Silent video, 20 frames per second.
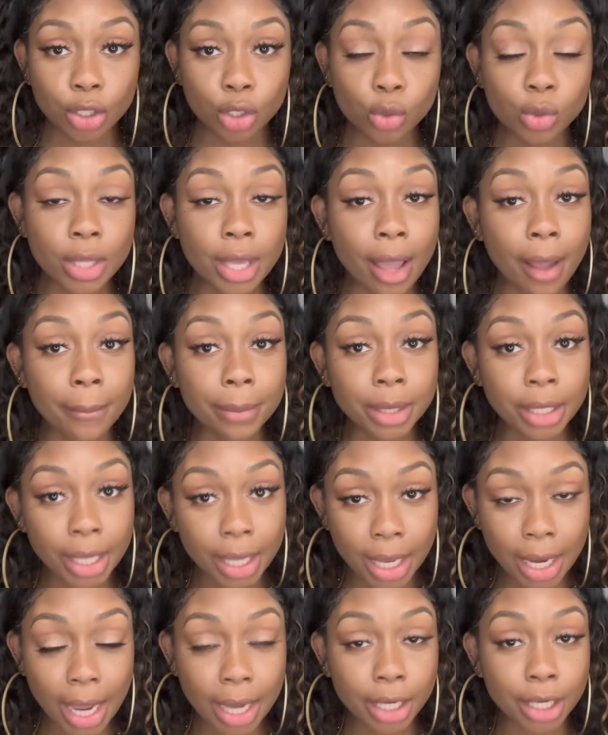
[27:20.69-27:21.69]
You think I'm
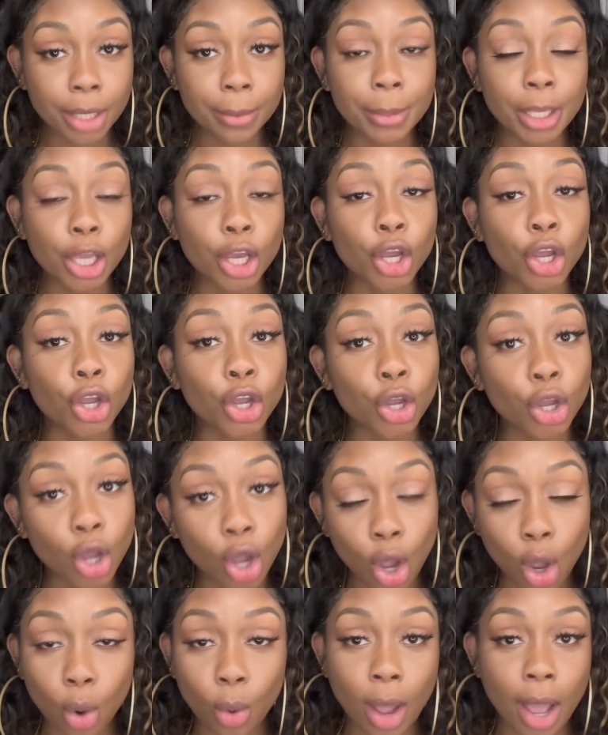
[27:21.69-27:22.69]
playing? I did me a good
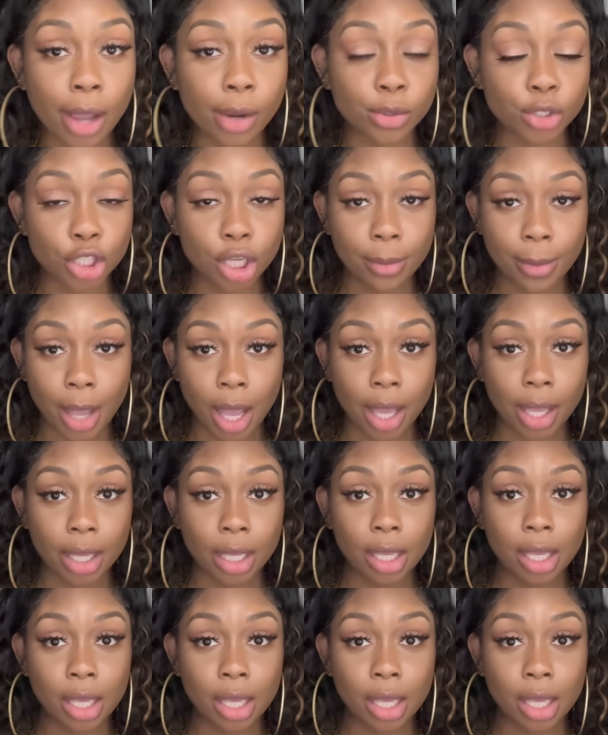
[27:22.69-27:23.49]
old Irish goodbye.